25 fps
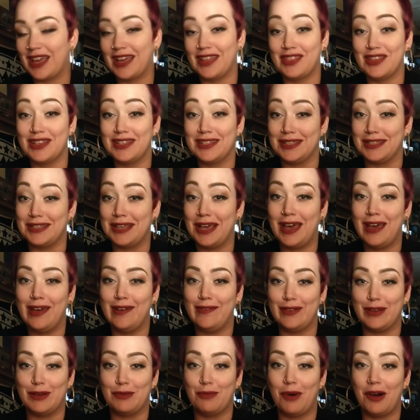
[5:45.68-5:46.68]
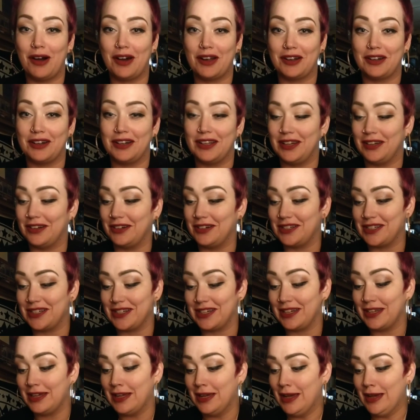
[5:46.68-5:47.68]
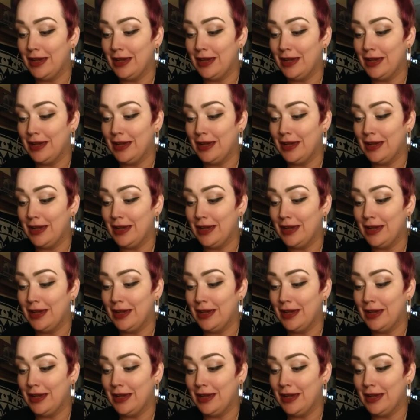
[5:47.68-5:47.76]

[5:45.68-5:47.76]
this is heavy water energy.